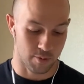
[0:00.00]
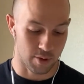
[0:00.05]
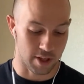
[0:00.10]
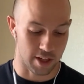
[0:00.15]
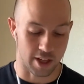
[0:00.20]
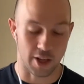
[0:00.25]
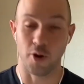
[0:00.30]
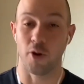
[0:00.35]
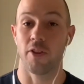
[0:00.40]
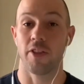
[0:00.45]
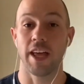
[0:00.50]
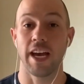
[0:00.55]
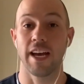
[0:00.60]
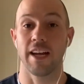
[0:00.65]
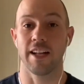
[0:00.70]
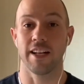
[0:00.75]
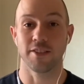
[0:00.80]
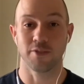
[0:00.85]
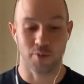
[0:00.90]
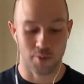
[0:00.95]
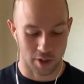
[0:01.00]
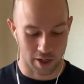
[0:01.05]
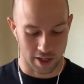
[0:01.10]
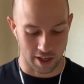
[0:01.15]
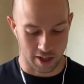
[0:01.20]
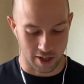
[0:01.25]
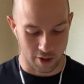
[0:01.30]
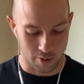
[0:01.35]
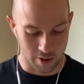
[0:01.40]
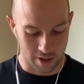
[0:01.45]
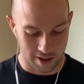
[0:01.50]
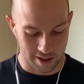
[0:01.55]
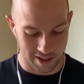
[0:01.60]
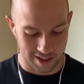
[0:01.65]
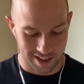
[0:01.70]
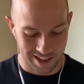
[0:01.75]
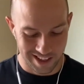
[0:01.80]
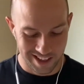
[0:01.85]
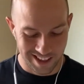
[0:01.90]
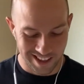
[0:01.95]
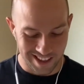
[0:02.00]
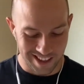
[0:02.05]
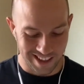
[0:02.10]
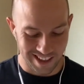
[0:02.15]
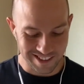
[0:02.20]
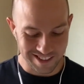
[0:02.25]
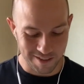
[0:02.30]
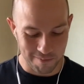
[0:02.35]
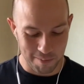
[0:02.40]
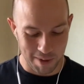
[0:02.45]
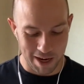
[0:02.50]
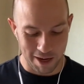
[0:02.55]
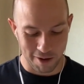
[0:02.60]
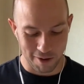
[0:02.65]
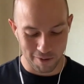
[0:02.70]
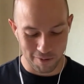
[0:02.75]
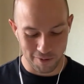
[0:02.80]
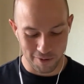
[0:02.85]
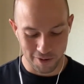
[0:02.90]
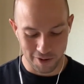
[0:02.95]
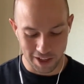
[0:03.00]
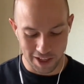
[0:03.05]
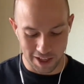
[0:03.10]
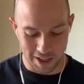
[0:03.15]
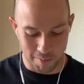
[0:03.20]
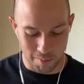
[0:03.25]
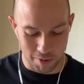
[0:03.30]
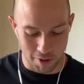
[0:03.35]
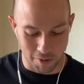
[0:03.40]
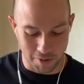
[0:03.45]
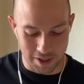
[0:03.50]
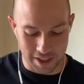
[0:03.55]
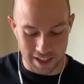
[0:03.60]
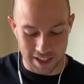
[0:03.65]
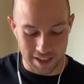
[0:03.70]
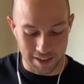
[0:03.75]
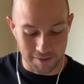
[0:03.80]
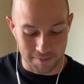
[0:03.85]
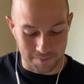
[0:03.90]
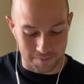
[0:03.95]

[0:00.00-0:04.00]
We're going to go with that. That's what we're going to go with. It's a powerful protein.